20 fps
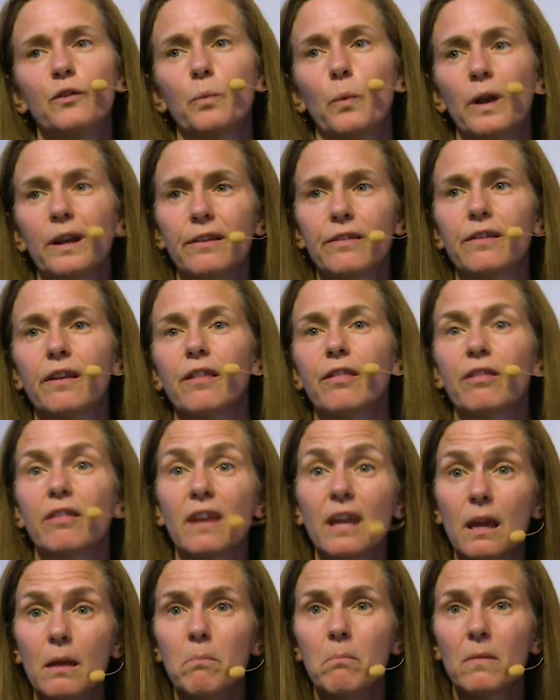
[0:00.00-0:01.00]
what is the
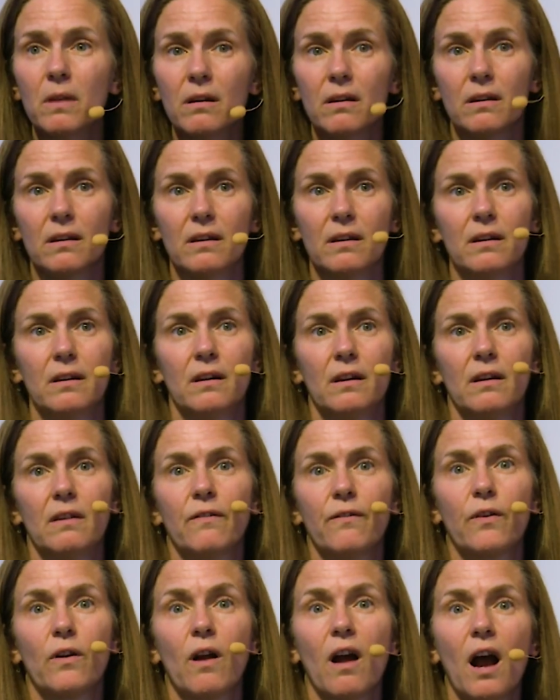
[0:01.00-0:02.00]
theme
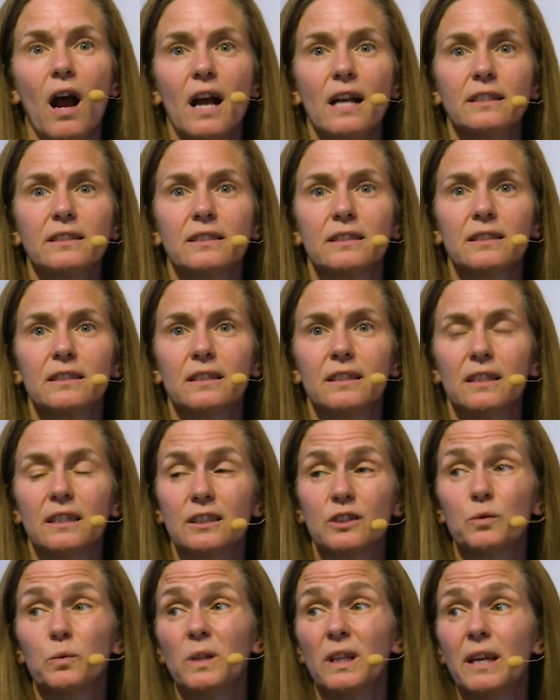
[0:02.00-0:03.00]
for us?
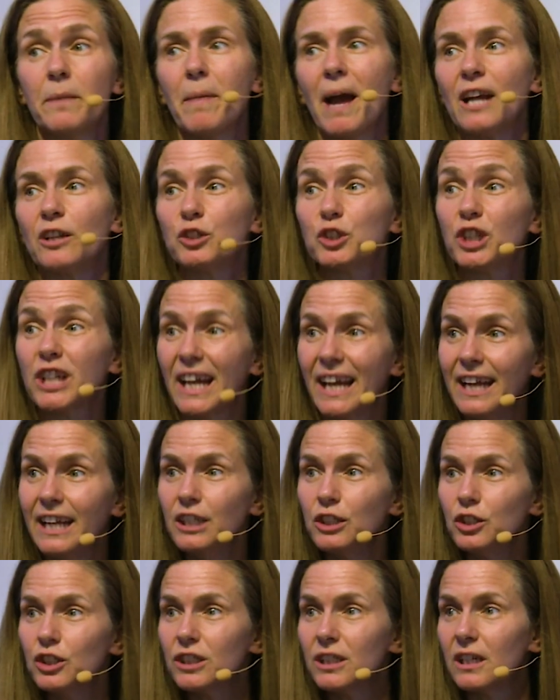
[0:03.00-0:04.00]
It's really about
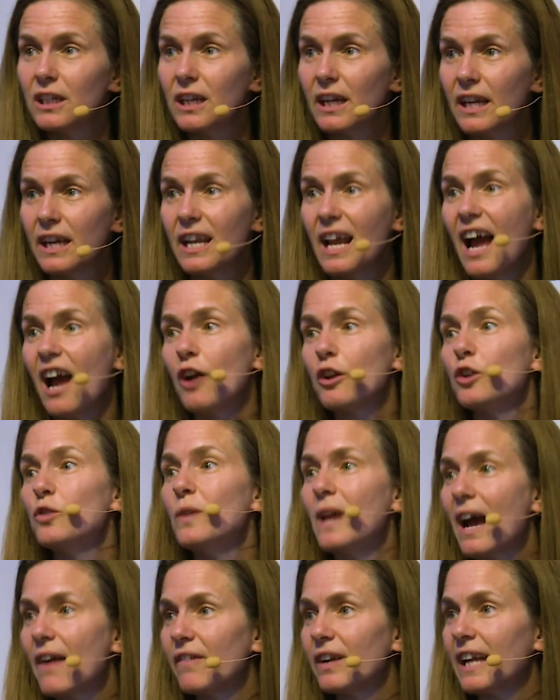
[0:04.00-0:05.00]
change and how you
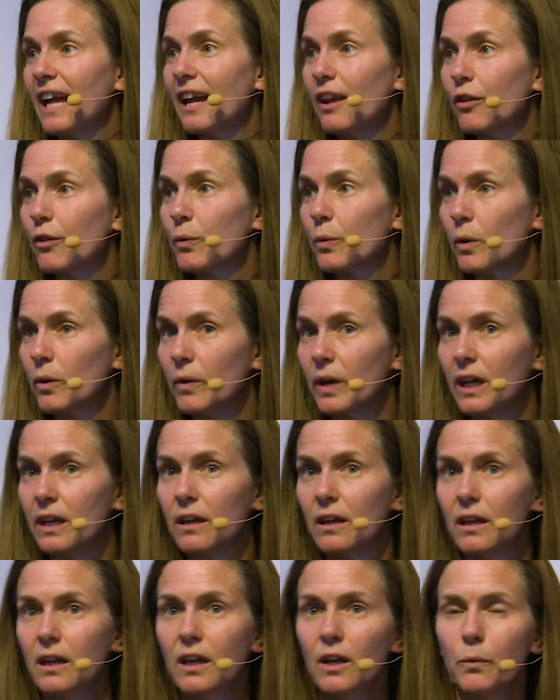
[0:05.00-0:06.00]
navigate through
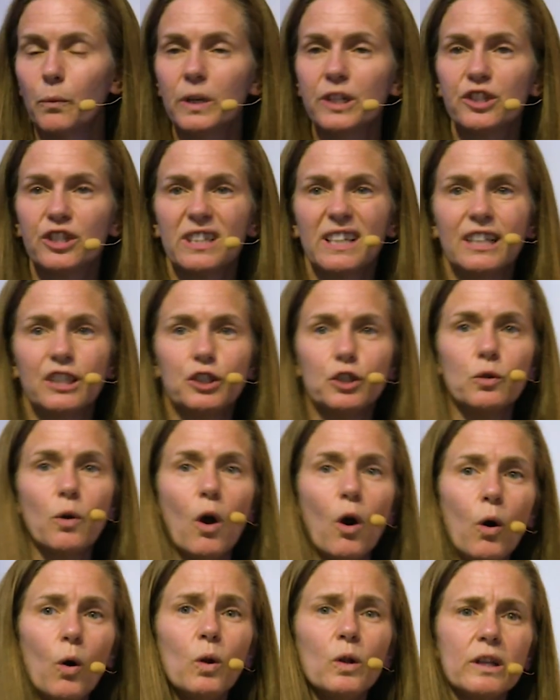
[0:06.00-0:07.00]
it, which things you
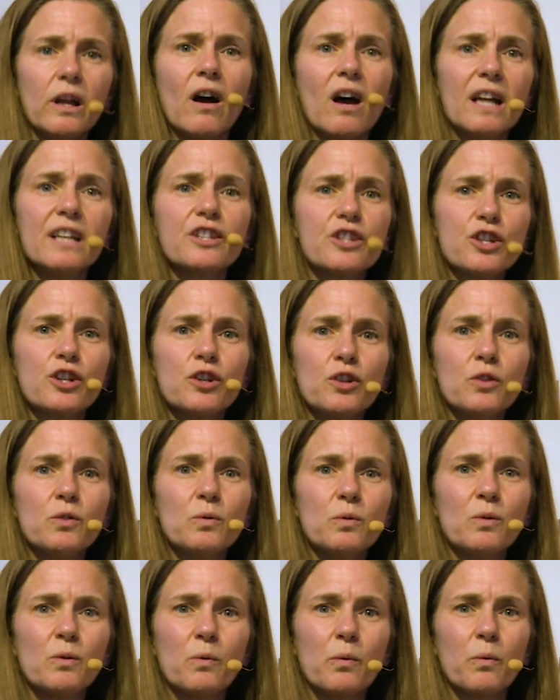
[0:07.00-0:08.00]
hold on
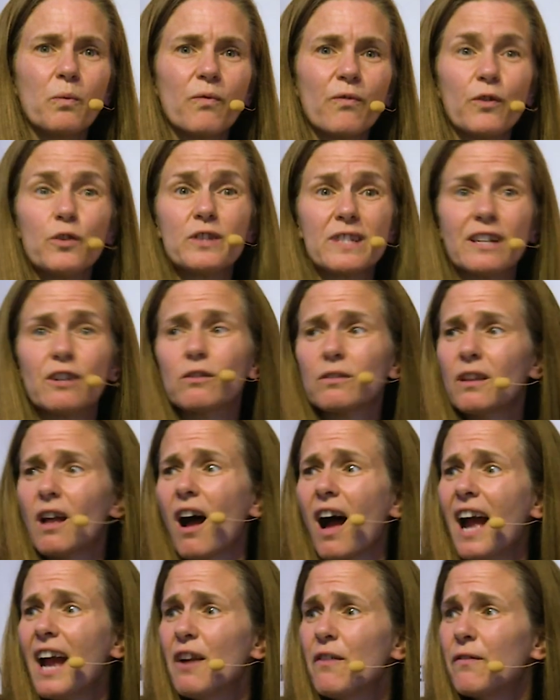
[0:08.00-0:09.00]
to for dear
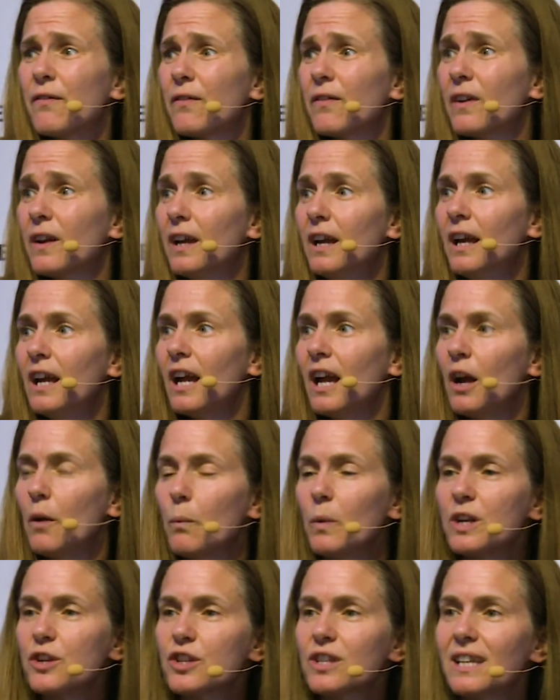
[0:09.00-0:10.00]
life and
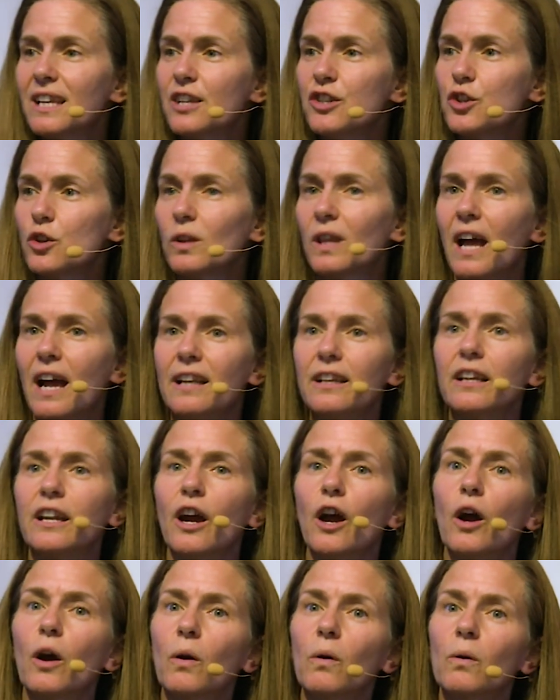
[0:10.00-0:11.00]
which things you let
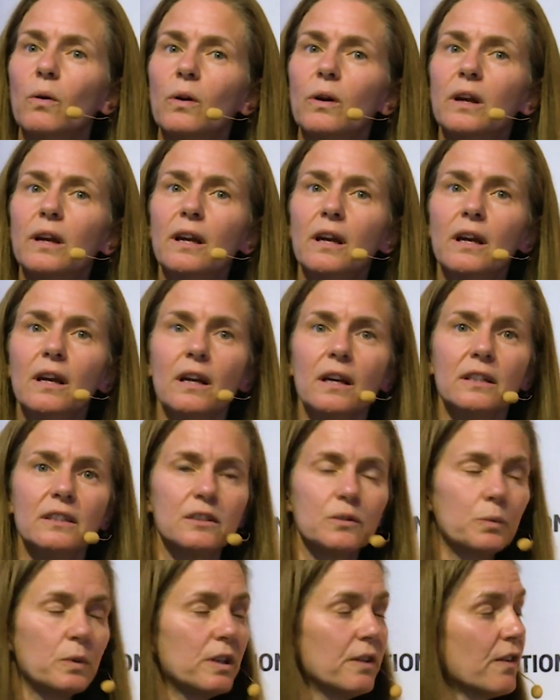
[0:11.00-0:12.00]
go.
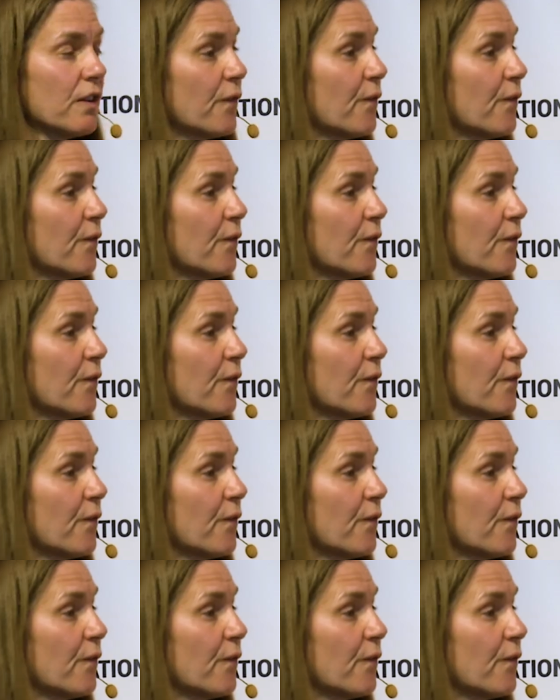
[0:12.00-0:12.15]
So, one of the